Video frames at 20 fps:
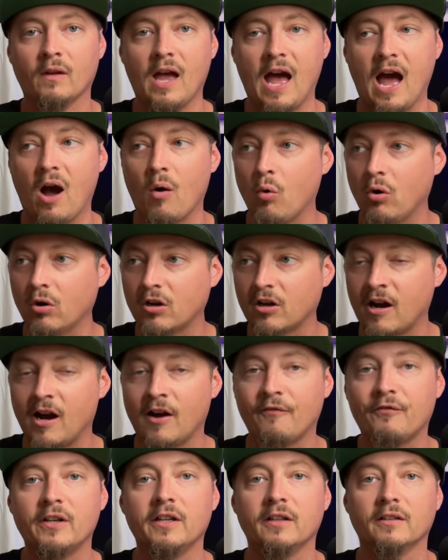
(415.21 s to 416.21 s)
I will
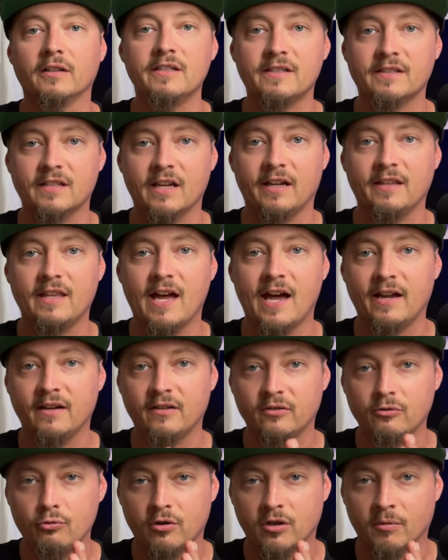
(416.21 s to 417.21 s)
confidently say
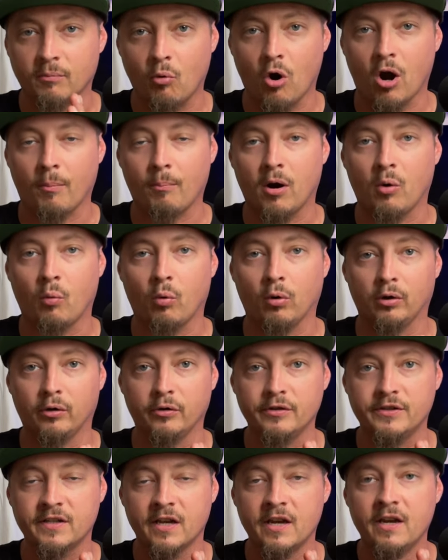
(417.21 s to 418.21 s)
that. You can mark my
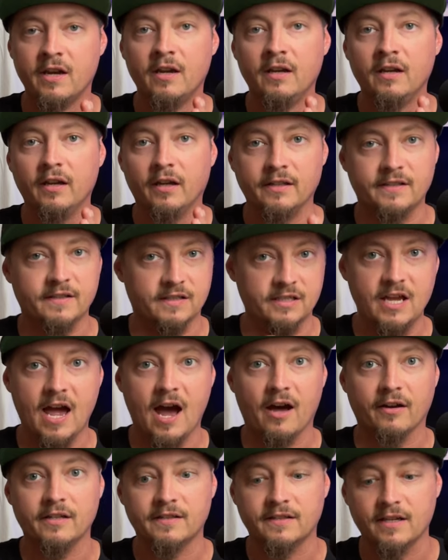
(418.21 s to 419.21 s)
words and see
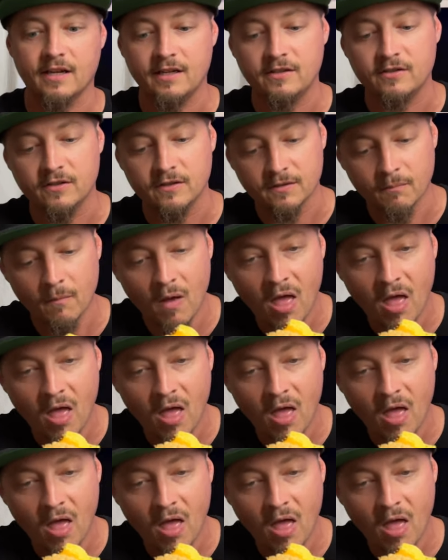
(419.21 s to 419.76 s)
how this ages.